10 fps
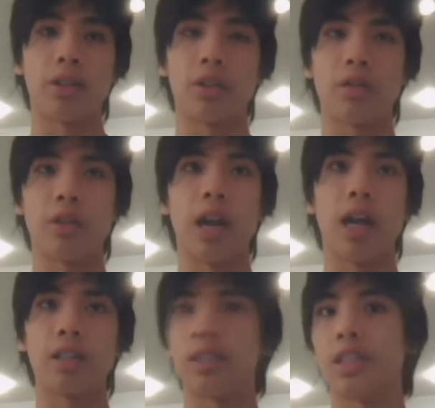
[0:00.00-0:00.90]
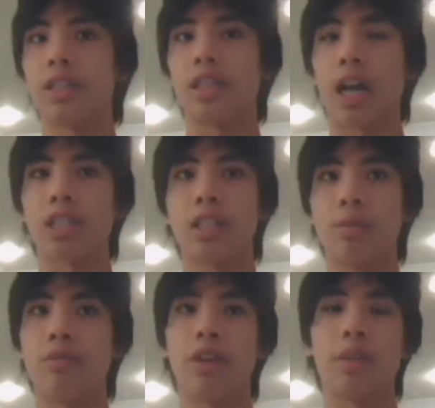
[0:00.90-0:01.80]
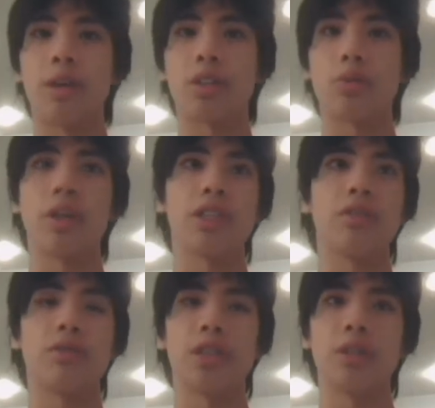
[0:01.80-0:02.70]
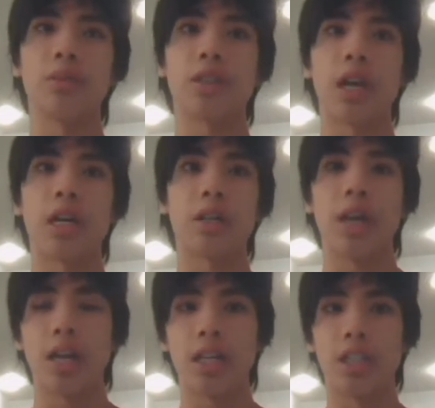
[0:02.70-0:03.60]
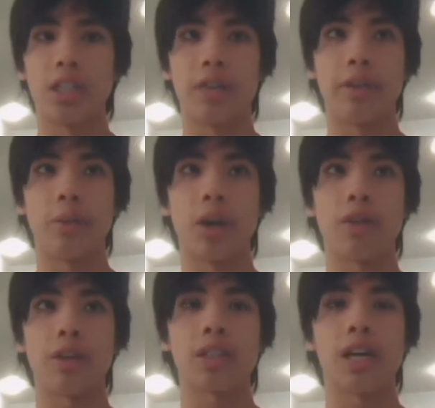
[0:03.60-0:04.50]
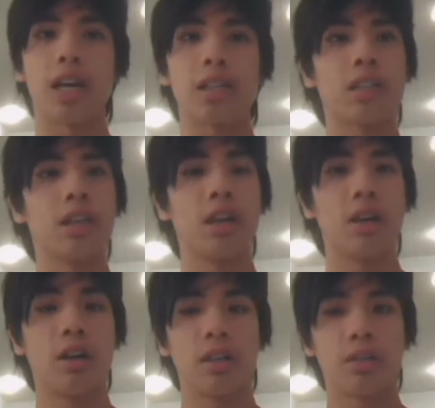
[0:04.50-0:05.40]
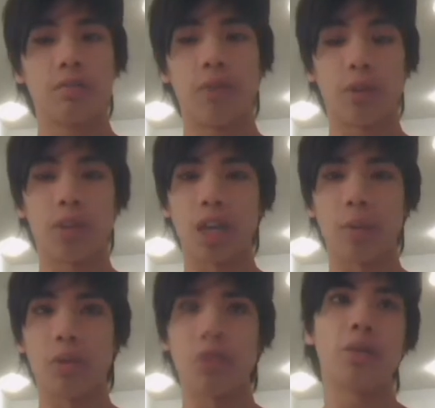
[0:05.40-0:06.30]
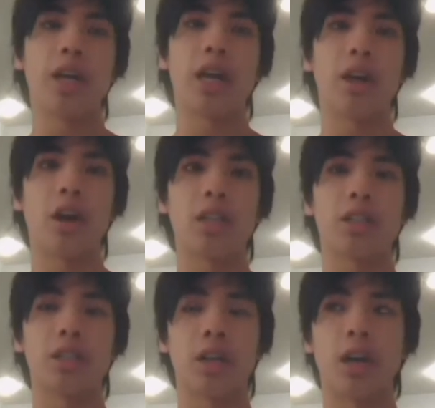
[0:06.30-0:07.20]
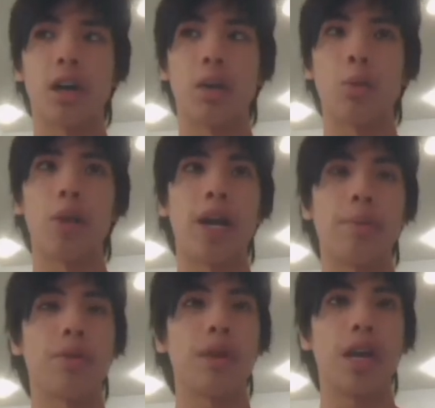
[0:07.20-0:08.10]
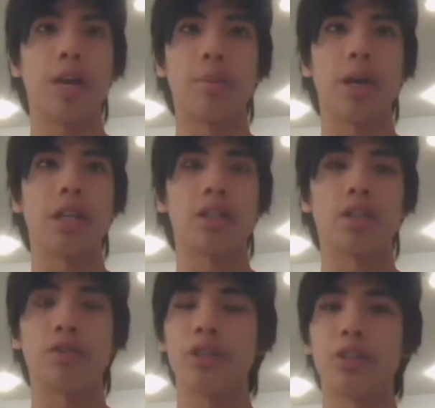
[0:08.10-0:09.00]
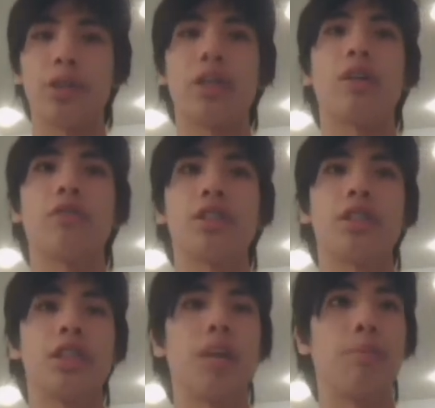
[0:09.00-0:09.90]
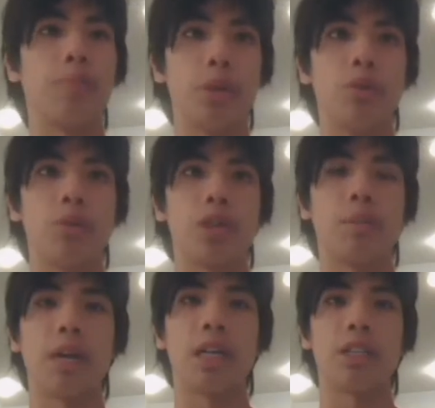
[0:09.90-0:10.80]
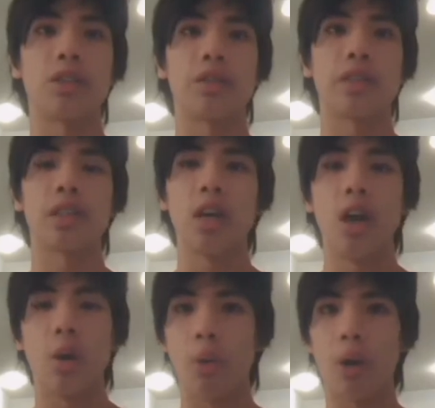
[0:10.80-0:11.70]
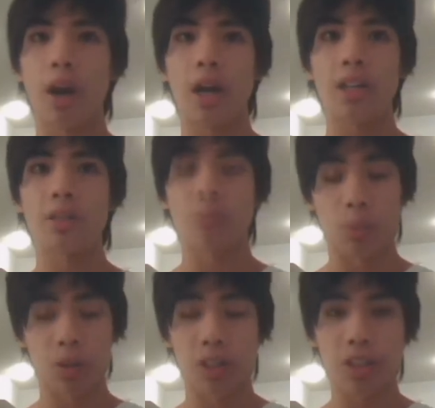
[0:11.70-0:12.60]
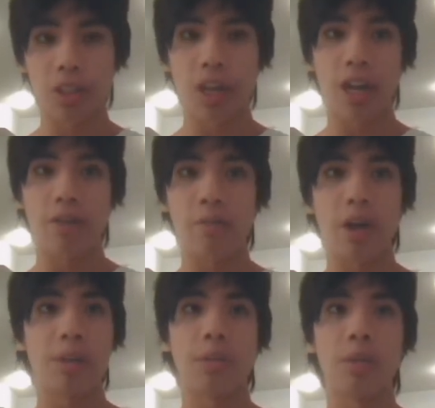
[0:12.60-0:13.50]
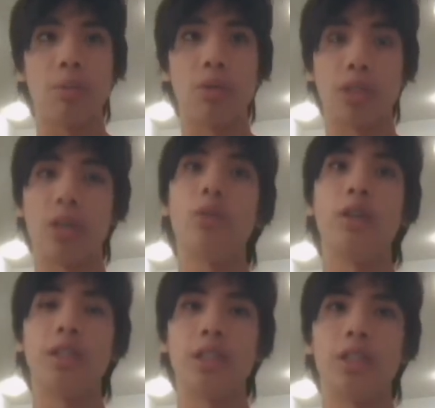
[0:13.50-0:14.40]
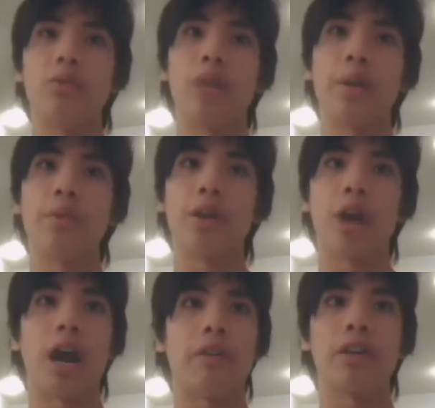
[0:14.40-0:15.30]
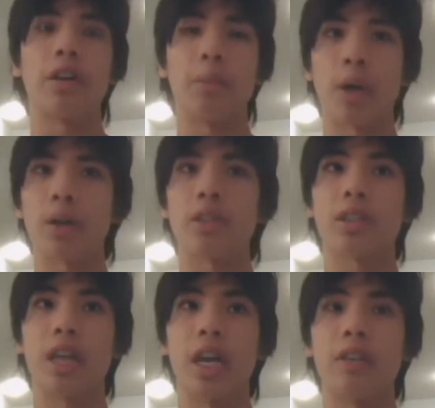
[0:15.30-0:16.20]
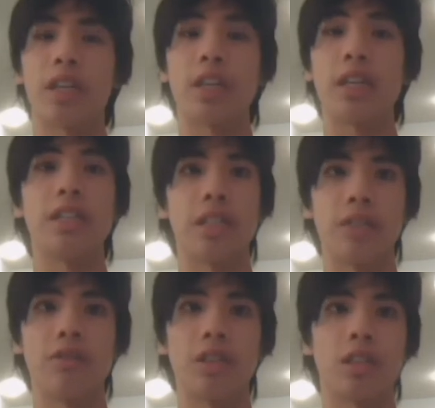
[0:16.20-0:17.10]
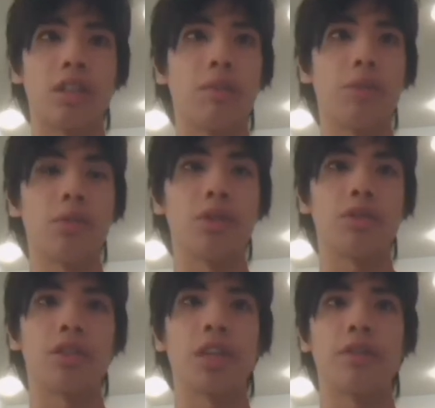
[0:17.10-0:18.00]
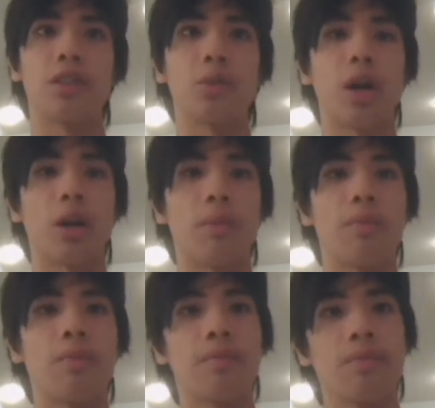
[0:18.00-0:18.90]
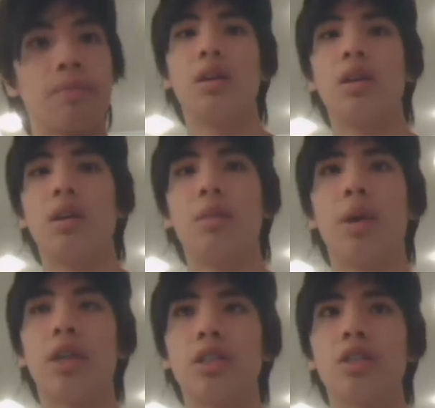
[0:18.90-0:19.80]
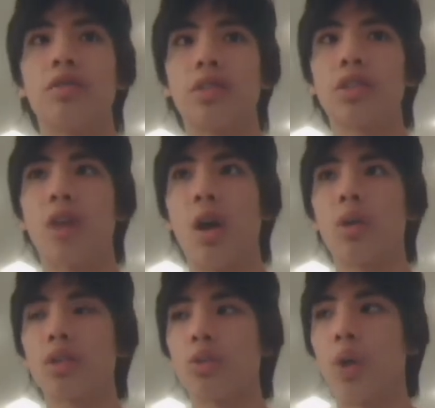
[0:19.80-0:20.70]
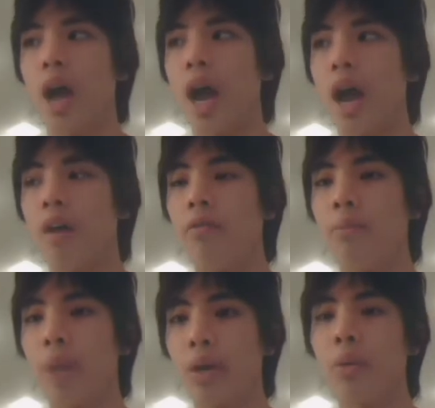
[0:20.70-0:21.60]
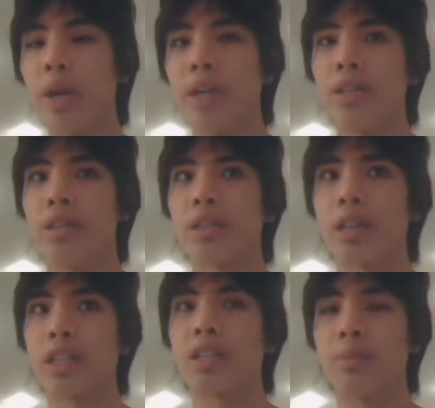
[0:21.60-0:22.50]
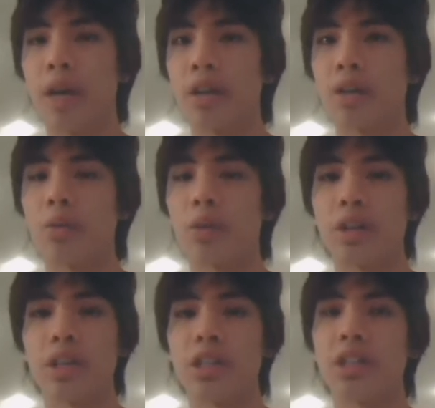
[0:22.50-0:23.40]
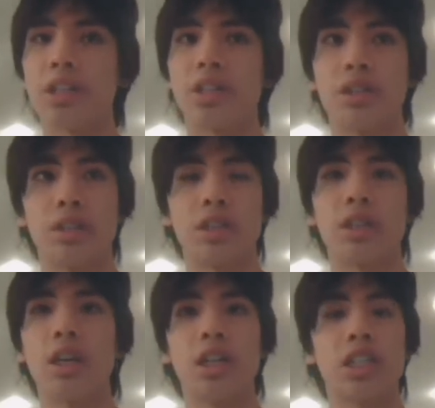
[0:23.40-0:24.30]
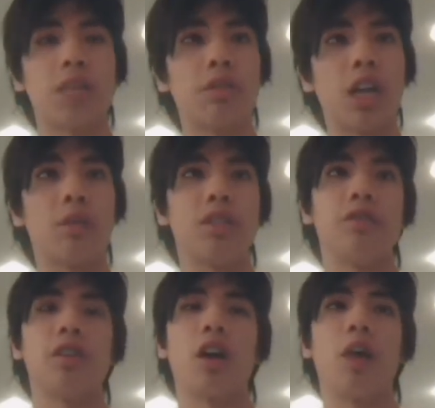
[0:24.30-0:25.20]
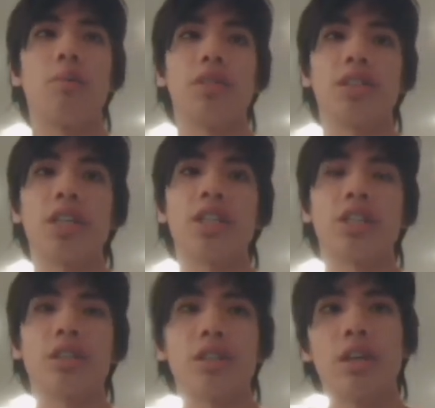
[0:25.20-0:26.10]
servant has the exact same fundamental rights and freedoms that each and every one of us has. For example, you cannot uh, rape a paid servant, you cannot physically abuse a paid servant, whereas with a slave, many people did indeed rape their African American slaves, and they did physically abuse their slaves as well. Paid servants also have better wages, less demanding working conditions, sometimes even compensation,